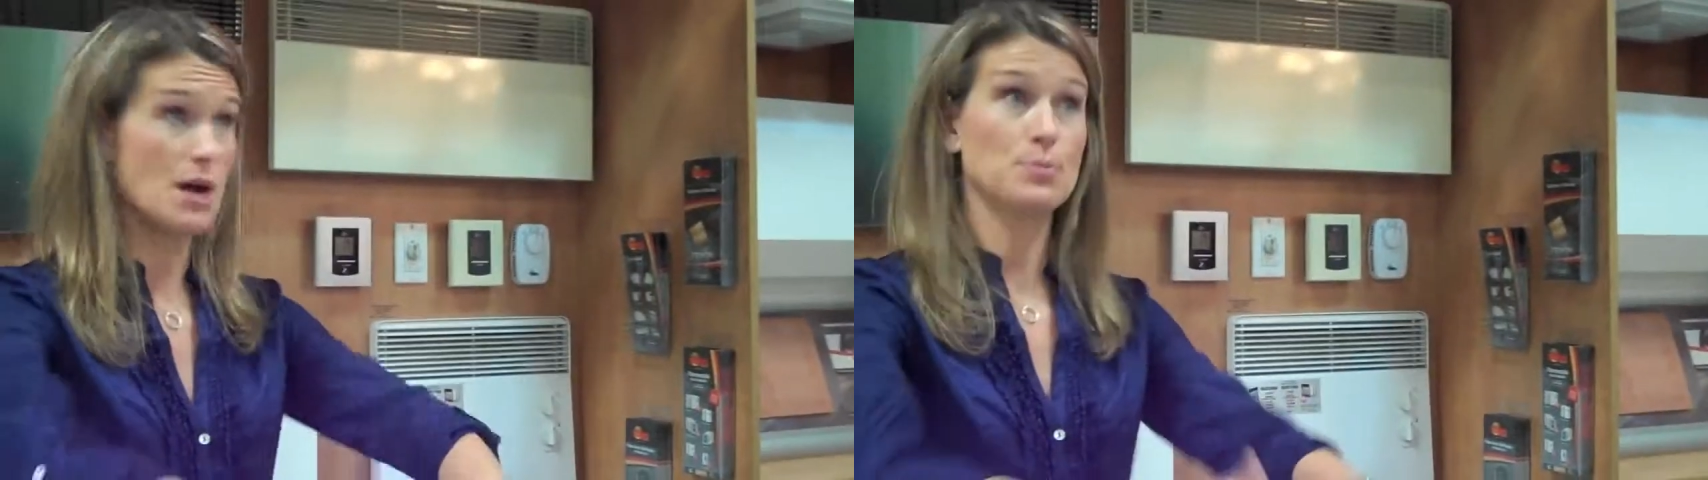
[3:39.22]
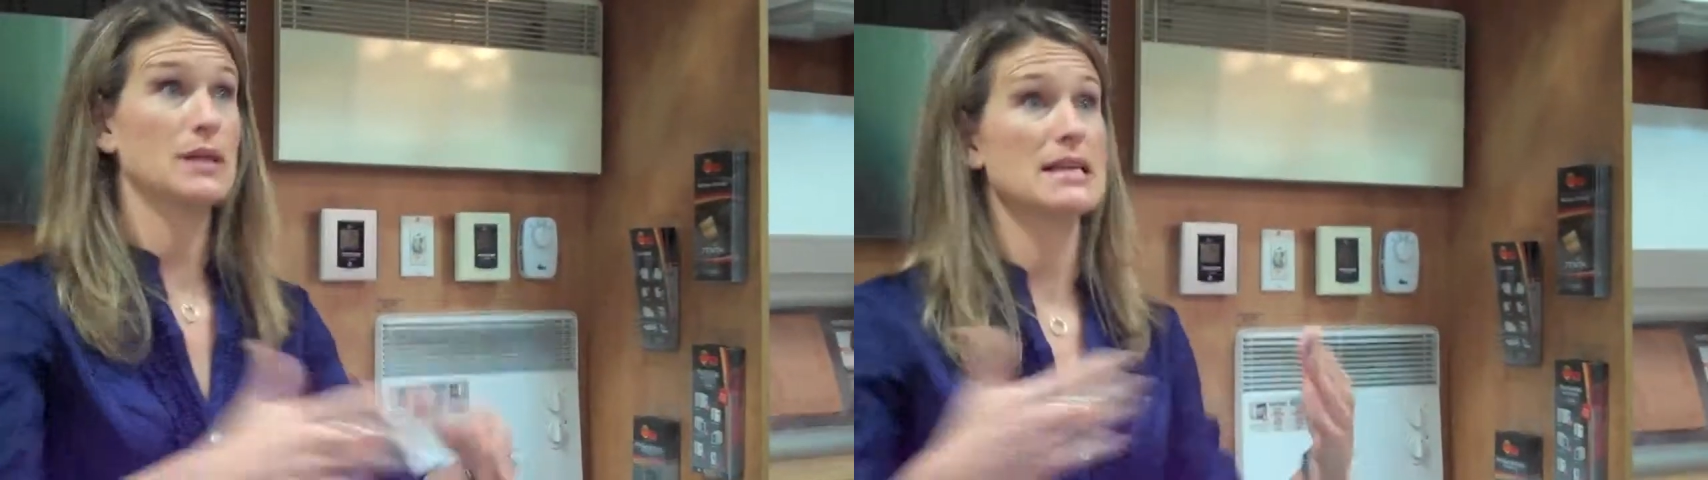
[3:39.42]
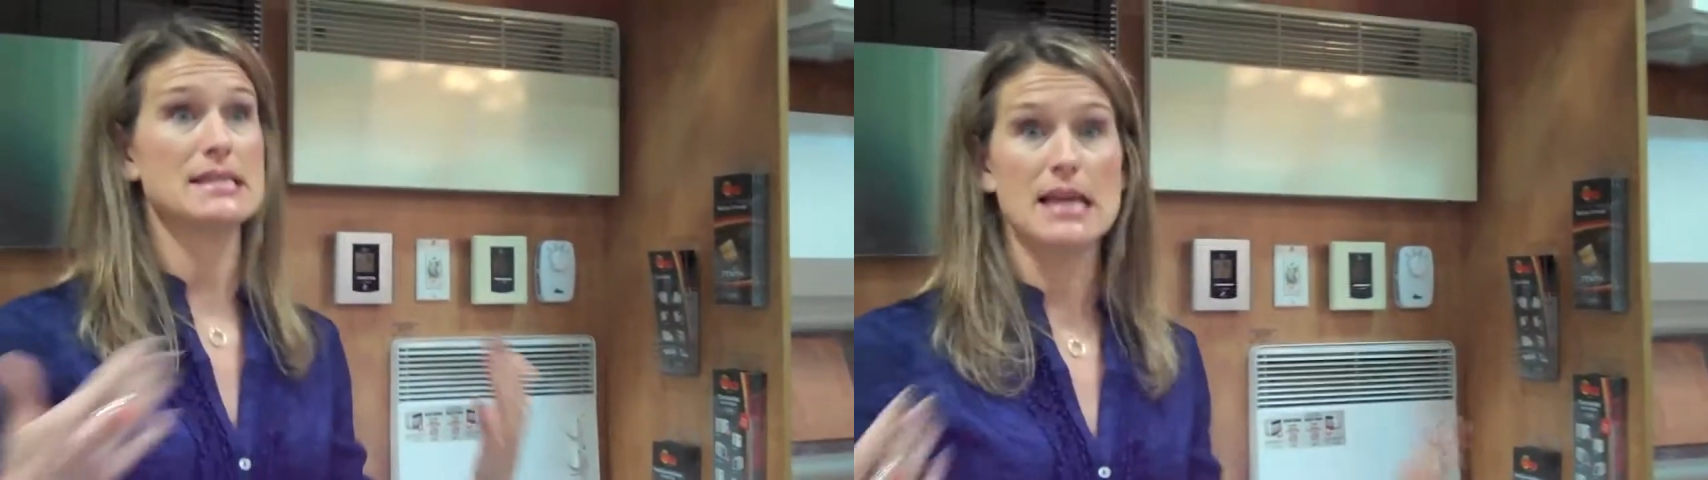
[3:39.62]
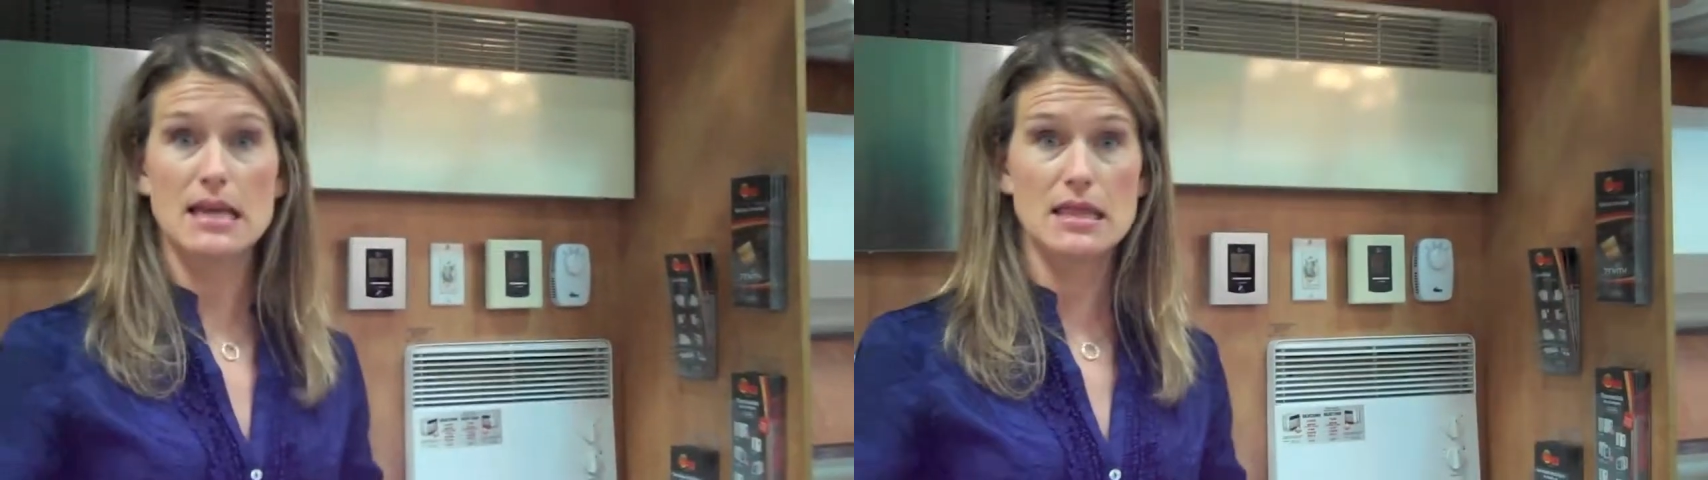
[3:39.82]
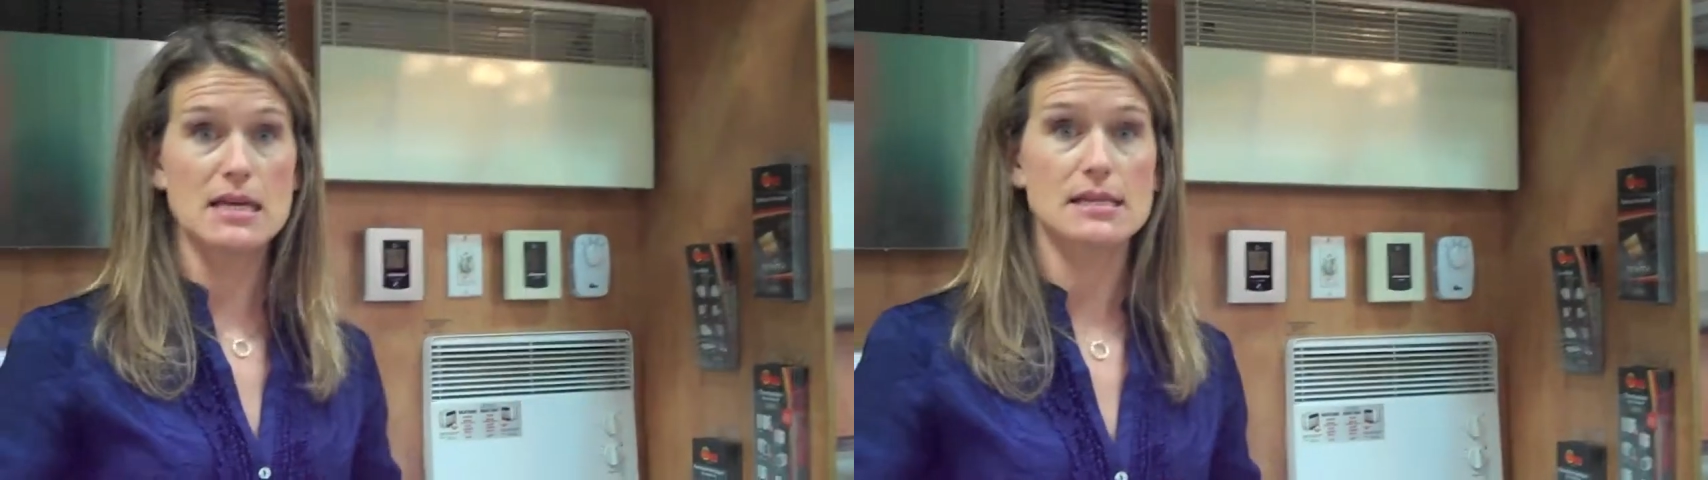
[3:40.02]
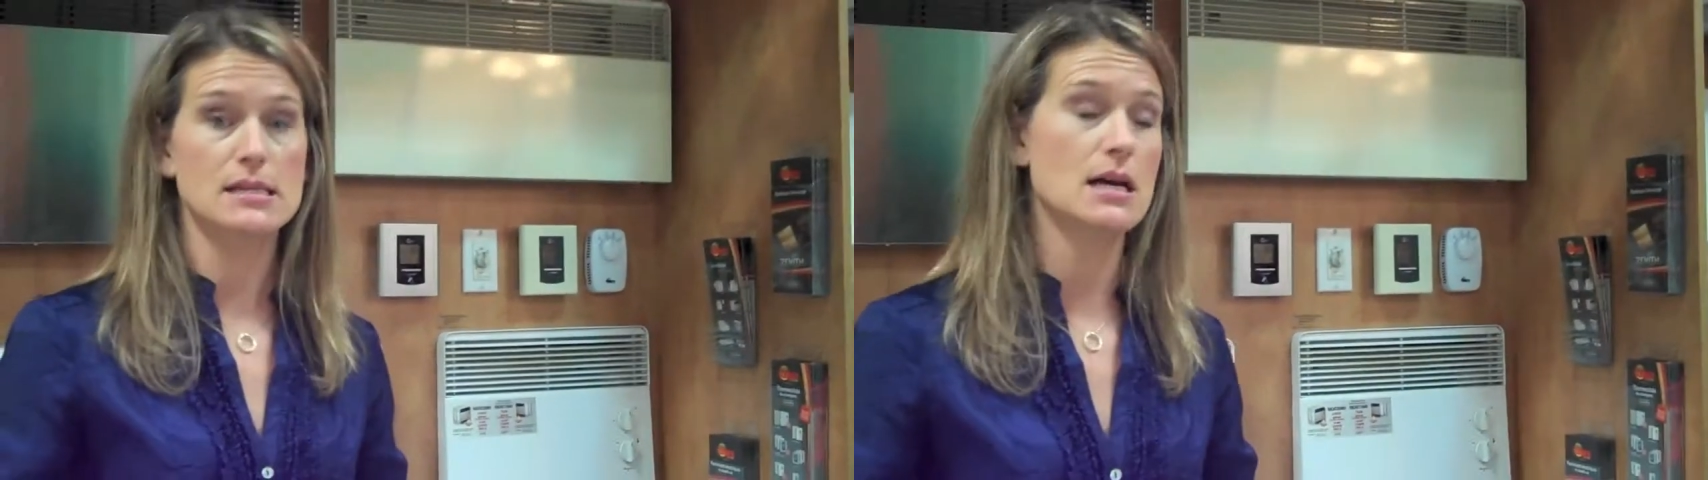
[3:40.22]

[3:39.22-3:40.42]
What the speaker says: a place like this,